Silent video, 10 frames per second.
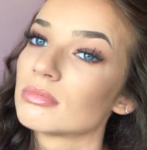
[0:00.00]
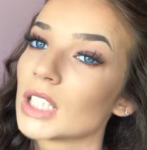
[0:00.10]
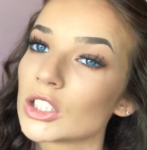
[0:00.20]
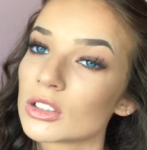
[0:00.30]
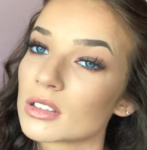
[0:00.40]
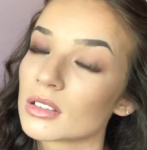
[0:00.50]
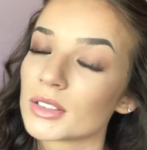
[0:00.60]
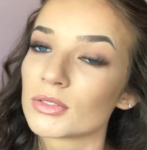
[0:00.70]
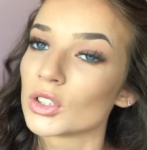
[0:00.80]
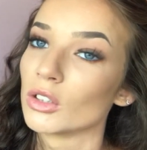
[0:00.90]
it's just
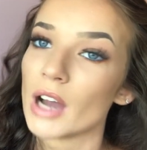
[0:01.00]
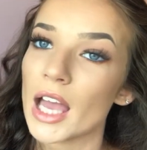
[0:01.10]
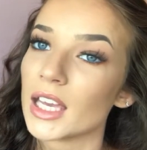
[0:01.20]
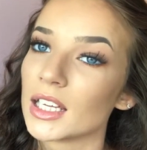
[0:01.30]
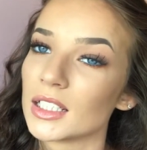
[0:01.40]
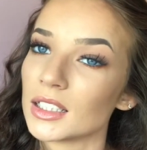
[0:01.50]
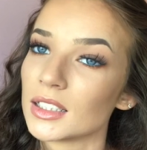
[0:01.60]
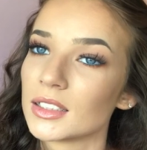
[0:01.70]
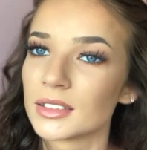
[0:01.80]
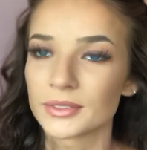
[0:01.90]
infuriating.
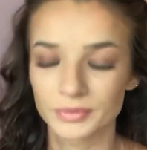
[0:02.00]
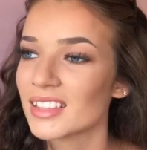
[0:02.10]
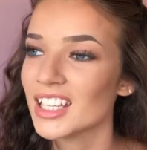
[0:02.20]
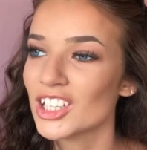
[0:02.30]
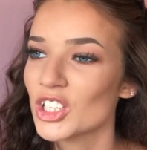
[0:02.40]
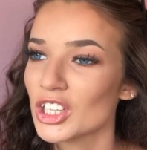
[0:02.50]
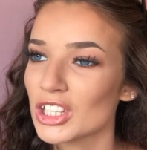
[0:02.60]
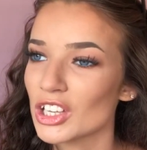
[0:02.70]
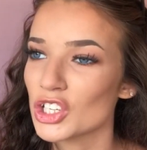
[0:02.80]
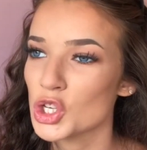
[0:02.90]
This is
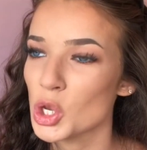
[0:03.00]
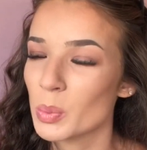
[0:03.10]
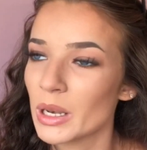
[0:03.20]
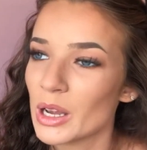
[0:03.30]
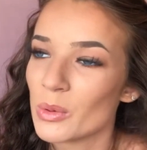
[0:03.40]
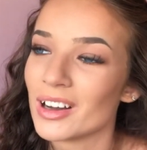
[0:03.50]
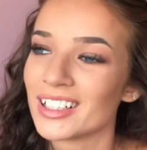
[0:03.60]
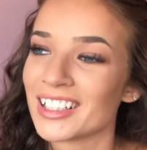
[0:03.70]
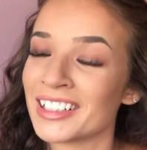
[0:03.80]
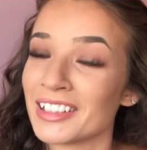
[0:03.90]
just a stupid little
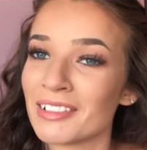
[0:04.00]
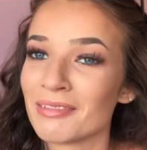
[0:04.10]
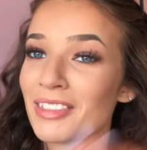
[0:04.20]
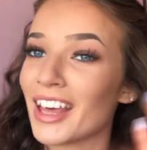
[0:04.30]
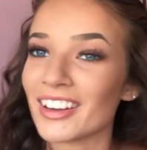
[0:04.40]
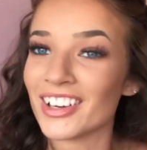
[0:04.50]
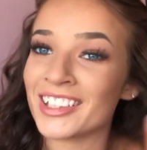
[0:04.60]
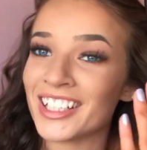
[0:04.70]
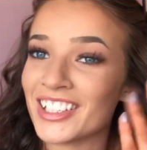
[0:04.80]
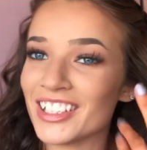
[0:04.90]
one. Thank
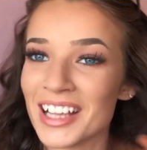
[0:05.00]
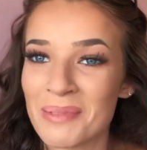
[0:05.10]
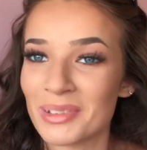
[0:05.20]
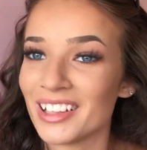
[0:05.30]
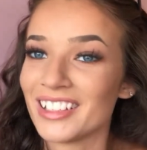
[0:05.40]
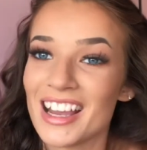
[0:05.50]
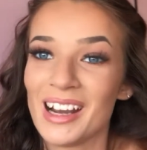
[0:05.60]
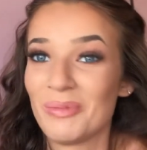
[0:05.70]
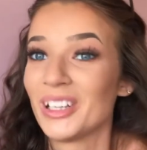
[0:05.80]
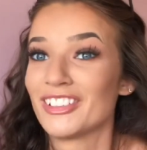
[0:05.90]
God this doesn't happen on the
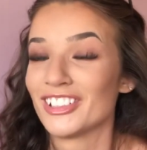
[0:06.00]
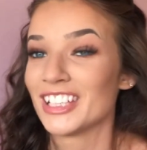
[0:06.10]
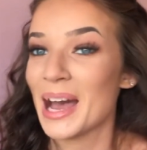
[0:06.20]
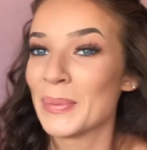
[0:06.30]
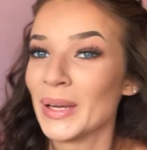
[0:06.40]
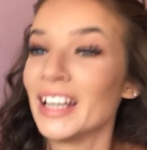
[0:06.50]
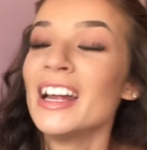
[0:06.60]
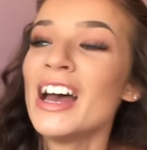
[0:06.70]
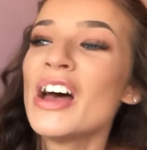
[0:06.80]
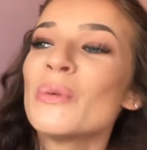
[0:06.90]
daily, but it does happen.
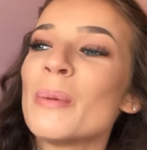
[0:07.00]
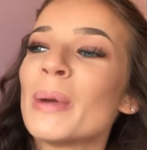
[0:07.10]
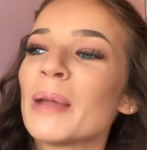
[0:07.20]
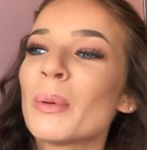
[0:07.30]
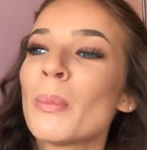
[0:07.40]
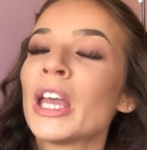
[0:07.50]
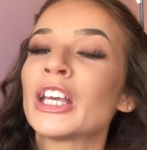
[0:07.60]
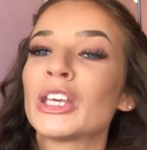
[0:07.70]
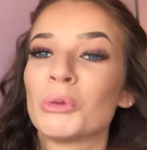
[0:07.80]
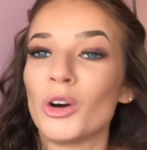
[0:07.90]
When people
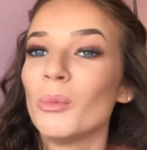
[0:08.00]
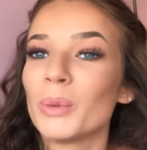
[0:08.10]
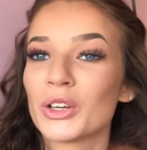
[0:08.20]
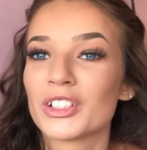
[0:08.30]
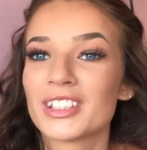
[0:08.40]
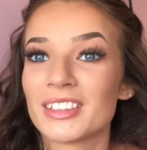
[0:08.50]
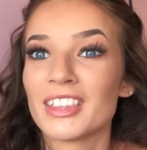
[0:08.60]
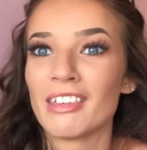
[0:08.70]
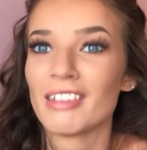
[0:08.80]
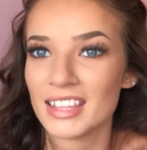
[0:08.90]
pick you up because
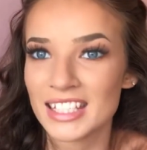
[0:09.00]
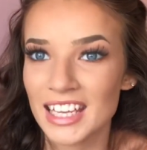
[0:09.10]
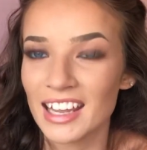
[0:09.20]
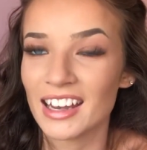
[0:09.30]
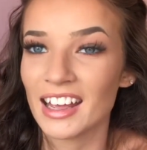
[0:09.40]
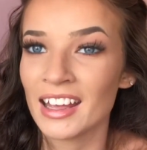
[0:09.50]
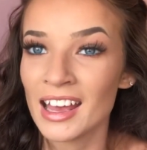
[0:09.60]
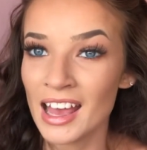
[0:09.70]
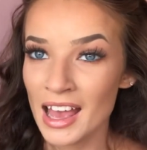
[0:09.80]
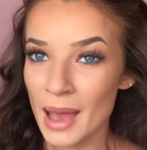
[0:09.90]
you're skinny,
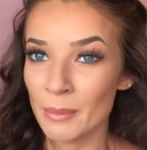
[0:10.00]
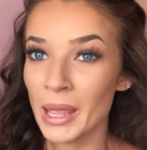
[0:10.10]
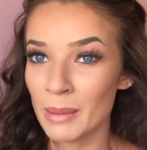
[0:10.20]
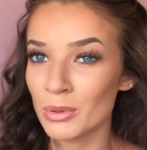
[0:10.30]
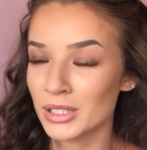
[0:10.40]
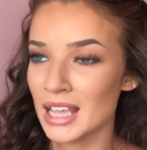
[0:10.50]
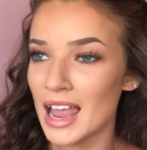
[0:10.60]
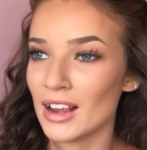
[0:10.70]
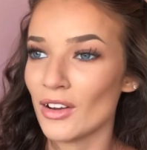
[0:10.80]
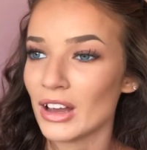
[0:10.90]
and people
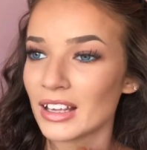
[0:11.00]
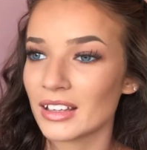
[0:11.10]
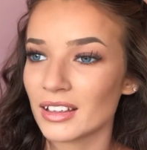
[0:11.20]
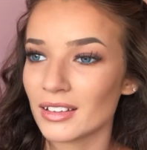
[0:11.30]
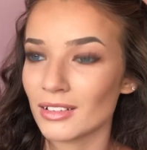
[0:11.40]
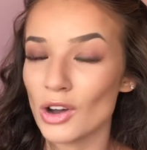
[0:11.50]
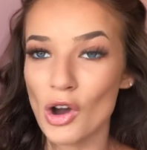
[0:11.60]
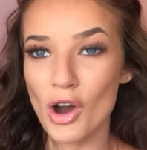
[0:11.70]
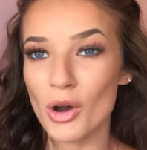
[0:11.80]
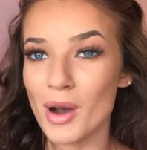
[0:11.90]
say like,
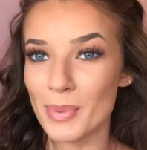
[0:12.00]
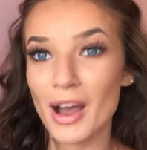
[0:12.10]
oh, I